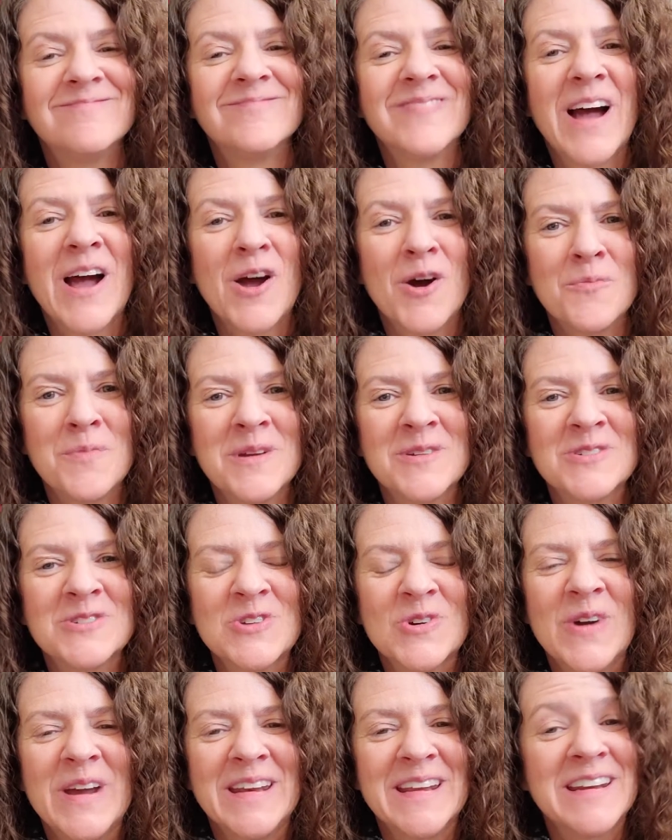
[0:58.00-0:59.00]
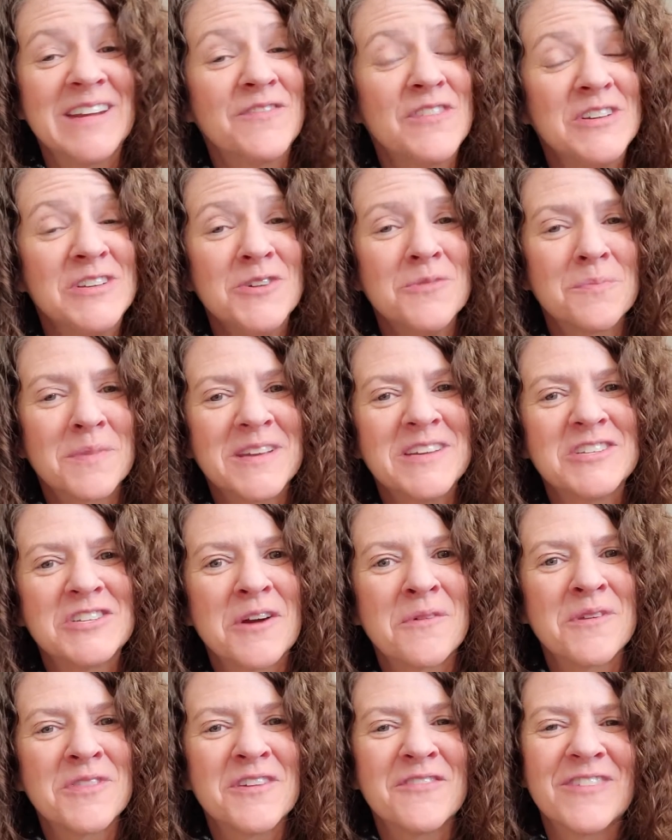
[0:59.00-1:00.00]
I hope you enjoyed, and if you do, please
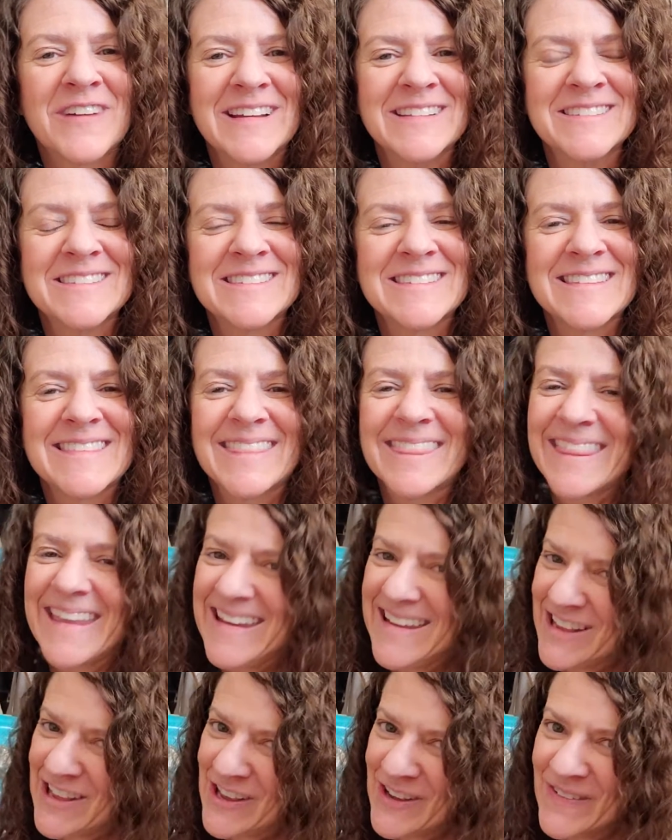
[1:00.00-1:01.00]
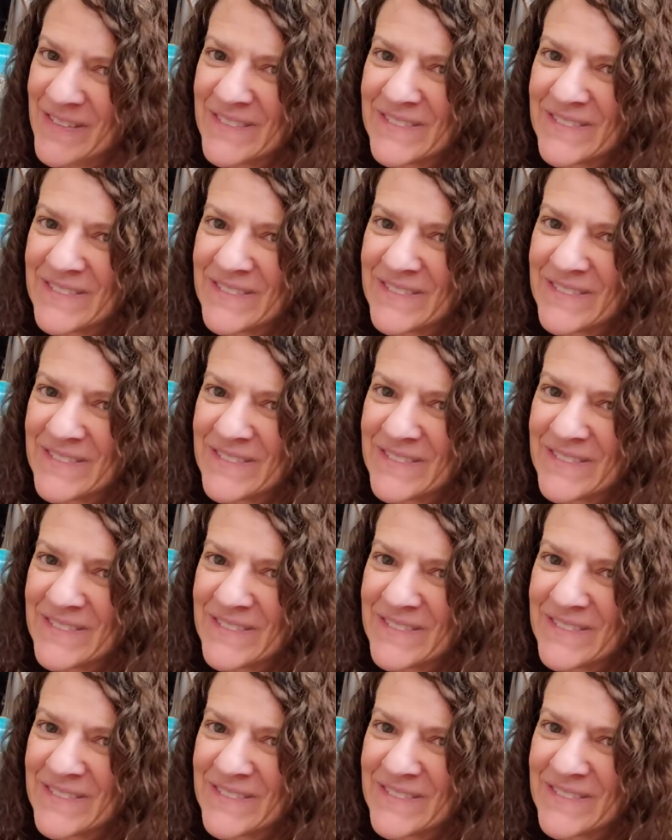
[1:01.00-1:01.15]
share with your friends. Thank you.